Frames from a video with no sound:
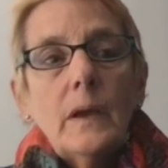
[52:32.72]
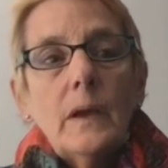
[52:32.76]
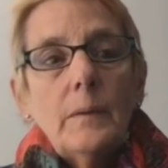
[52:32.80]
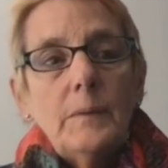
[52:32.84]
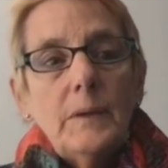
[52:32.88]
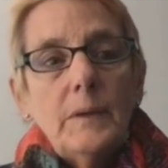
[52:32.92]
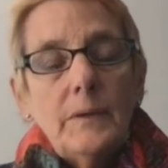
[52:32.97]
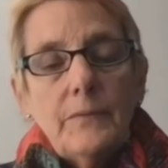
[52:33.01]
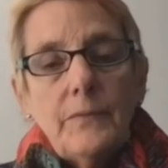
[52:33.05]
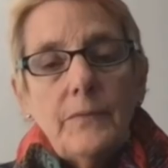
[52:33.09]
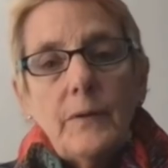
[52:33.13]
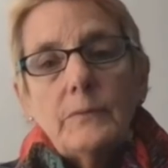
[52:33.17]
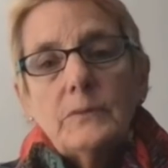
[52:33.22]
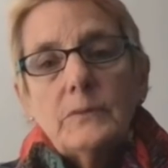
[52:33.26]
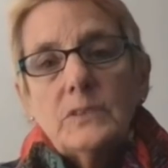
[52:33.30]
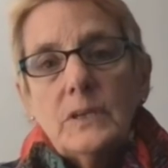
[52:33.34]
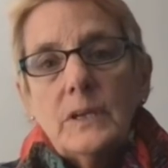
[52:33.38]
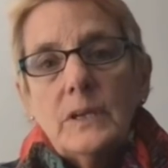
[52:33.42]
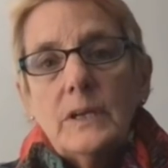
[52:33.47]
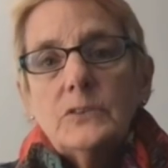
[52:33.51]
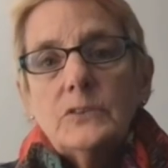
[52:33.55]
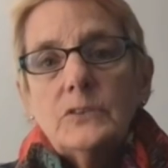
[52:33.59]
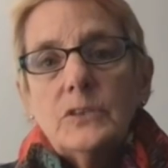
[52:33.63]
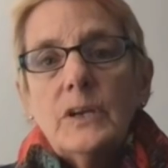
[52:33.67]
I mean, if I was an
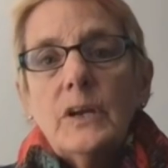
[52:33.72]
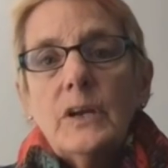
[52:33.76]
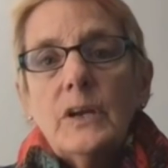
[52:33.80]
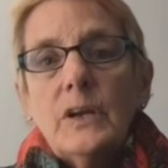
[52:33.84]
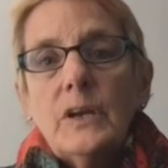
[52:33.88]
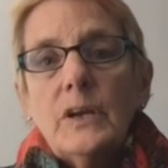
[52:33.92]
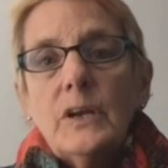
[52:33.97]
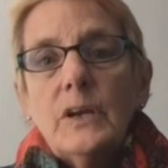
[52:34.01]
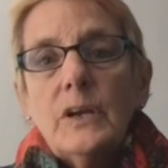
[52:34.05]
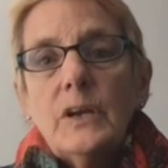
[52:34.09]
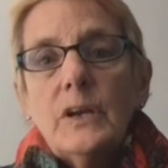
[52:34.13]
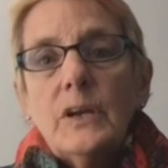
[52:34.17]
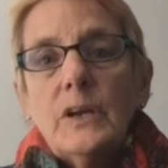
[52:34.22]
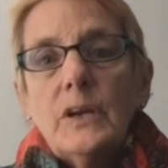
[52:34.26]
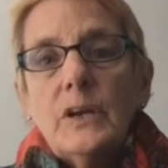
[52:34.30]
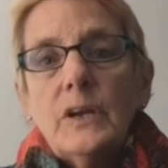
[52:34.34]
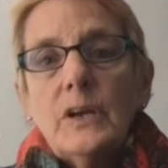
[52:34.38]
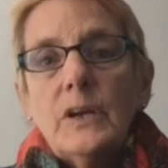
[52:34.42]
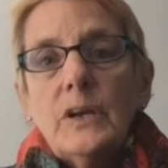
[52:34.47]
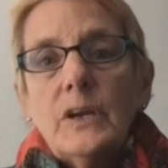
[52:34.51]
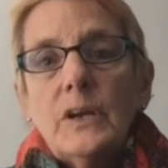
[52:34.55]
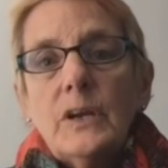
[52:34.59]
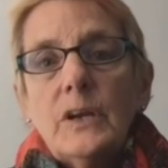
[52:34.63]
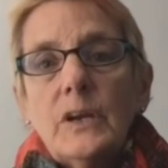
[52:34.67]
engineer, I'd
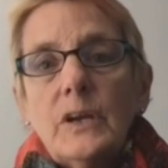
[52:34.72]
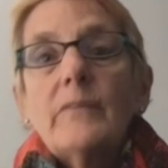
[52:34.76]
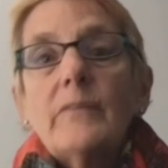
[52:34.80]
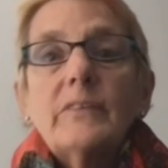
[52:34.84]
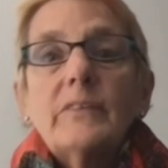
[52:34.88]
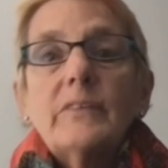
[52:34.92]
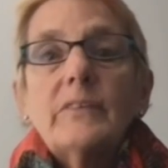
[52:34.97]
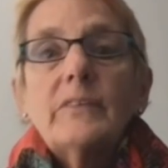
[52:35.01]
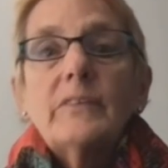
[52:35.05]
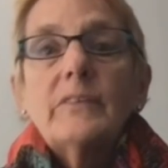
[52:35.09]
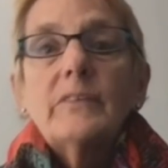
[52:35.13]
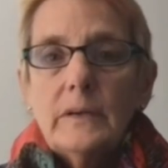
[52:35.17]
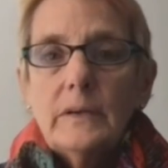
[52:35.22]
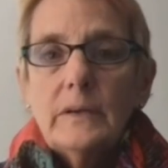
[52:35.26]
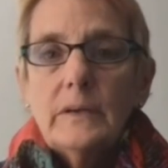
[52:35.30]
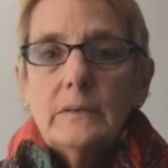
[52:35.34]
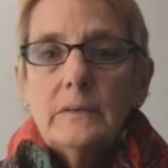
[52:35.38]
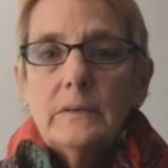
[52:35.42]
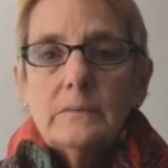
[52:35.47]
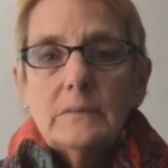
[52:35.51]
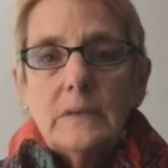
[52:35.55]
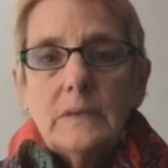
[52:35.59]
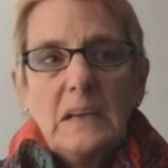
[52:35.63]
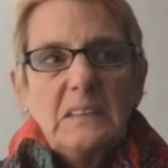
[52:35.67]
want to do everything,
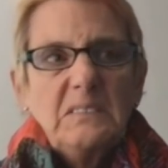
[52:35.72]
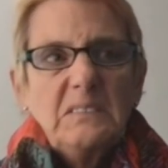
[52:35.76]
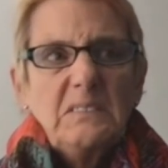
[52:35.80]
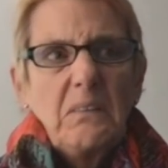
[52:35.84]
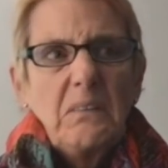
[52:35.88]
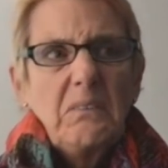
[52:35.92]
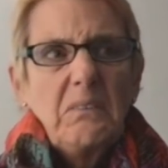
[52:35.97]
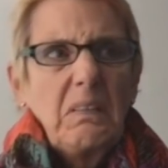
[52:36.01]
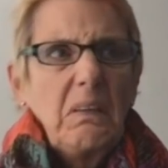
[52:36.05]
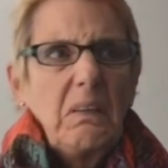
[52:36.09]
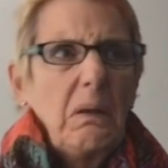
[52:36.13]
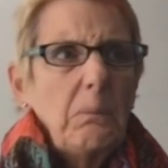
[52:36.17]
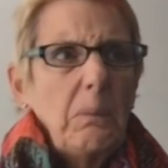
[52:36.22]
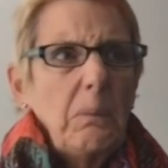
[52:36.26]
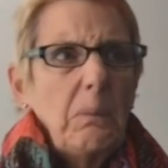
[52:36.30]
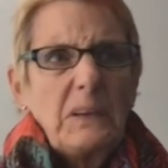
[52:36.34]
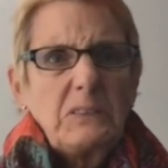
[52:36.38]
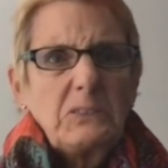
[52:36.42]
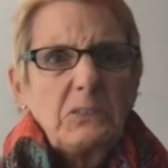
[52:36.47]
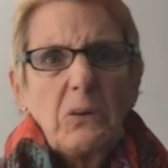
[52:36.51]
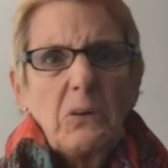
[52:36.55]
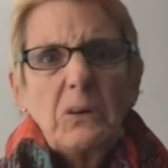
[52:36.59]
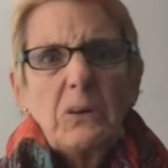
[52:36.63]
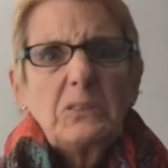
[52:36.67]
right? Test everything,
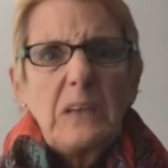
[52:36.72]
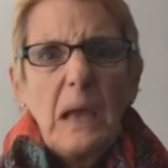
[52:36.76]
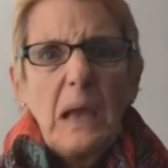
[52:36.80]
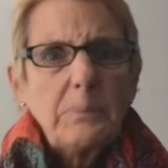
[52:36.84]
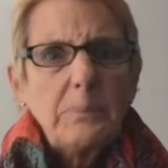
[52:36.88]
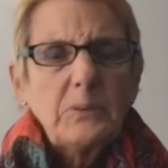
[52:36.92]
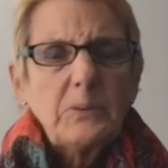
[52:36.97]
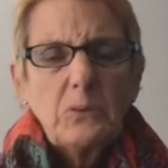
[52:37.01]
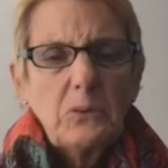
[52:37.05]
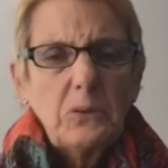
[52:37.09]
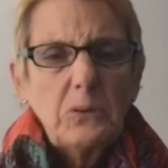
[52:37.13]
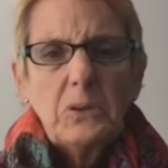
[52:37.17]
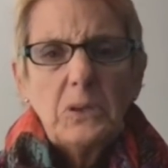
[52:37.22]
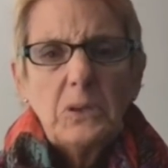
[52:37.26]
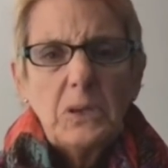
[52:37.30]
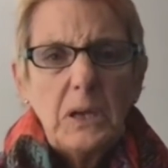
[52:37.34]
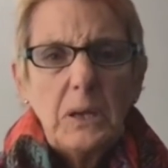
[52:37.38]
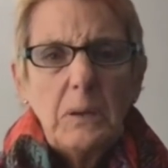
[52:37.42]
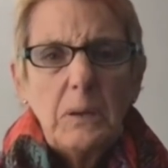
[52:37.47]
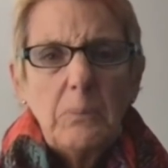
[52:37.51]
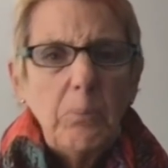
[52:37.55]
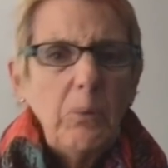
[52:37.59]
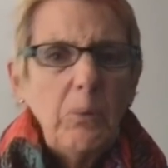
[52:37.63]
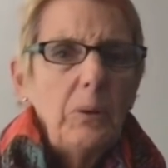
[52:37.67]
make sure it's
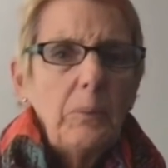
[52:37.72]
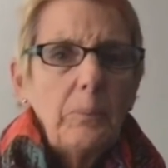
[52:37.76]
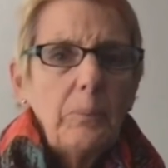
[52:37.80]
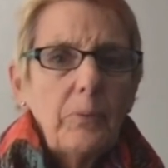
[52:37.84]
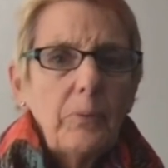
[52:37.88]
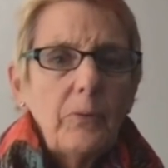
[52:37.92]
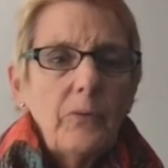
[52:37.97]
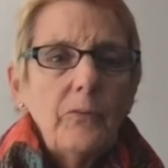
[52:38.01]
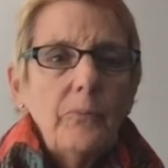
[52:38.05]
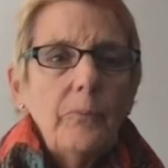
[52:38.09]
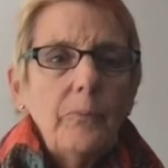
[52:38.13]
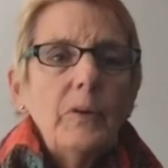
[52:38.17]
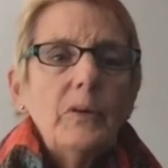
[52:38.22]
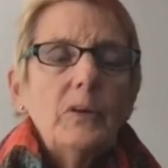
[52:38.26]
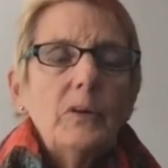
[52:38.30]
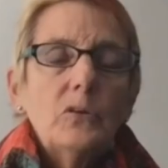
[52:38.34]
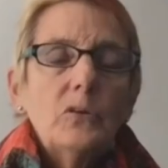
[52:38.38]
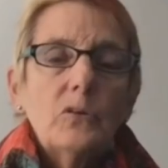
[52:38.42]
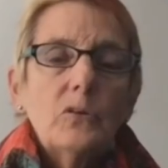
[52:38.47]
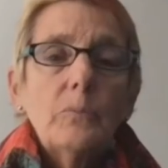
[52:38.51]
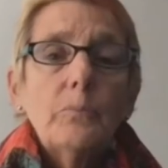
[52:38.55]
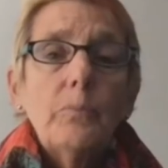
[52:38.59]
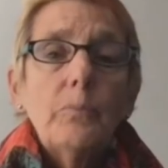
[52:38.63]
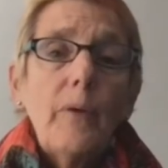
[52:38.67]
absolutely bulletproof, but
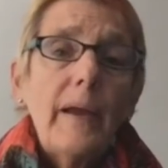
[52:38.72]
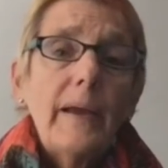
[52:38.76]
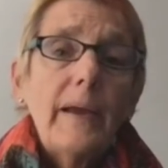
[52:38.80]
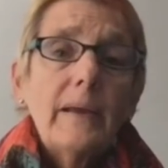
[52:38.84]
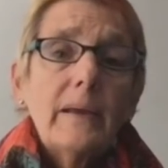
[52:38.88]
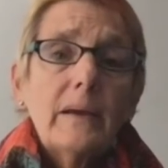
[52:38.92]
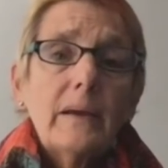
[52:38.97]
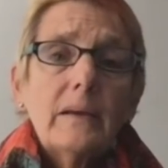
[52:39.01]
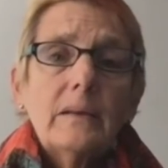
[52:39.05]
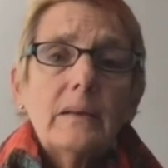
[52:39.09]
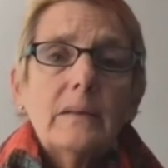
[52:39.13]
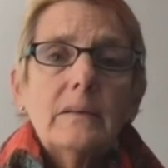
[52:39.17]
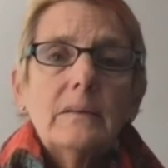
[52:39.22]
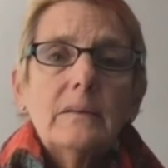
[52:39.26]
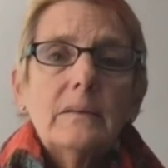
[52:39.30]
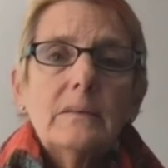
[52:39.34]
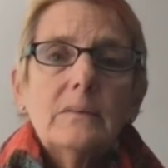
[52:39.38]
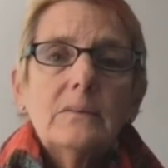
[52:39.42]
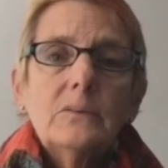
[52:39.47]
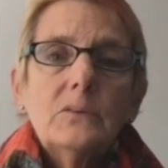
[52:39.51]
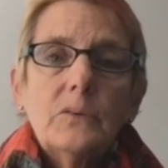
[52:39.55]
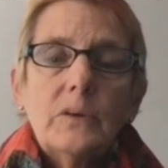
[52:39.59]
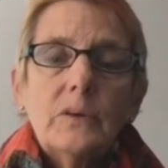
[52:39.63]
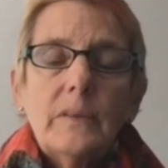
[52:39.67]
you could break it
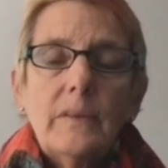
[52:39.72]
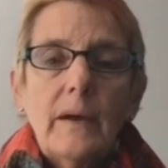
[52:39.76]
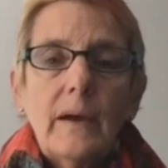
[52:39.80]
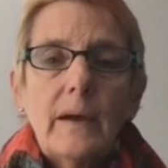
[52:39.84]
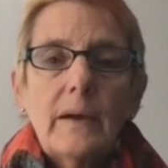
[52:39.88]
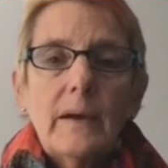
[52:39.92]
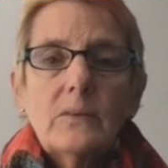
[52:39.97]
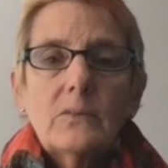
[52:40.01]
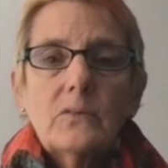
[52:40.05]
doing that.